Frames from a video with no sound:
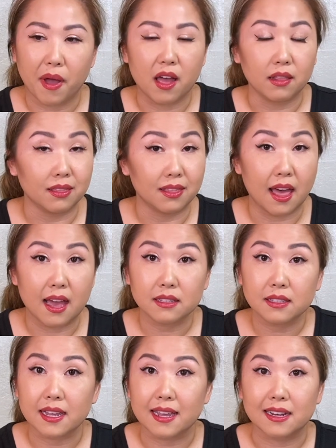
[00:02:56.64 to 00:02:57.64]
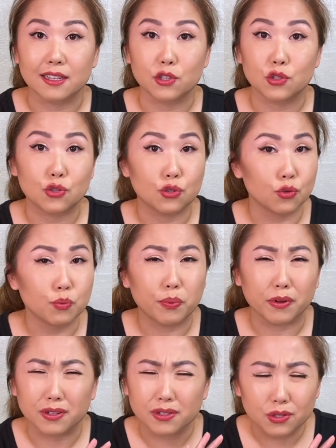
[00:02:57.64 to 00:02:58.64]
Unless it is
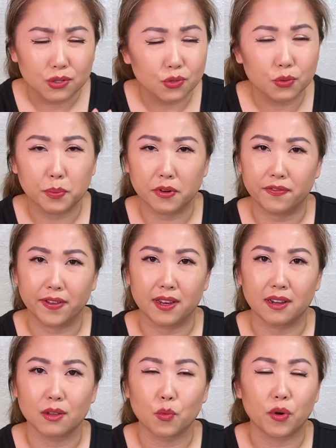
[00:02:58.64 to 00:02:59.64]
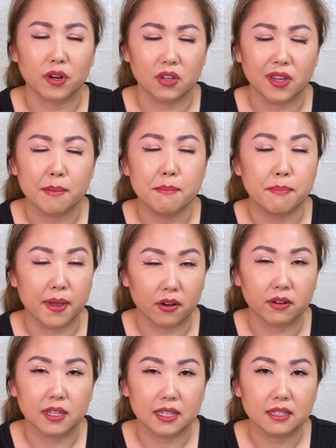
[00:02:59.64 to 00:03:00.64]
super, super faded where you can
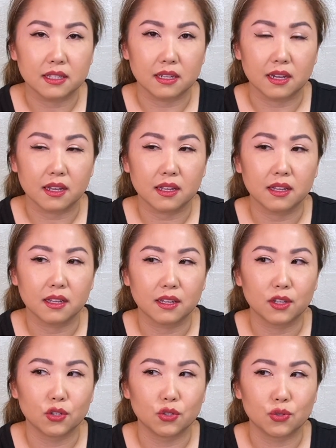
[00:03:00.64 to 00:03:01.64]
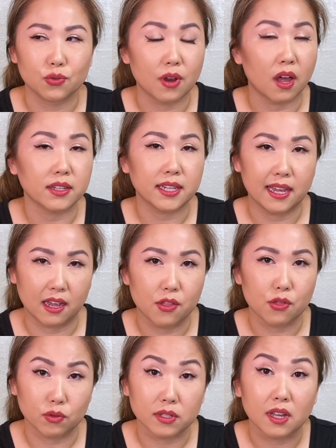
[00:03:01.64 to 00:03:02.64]
barely see it, do not take on those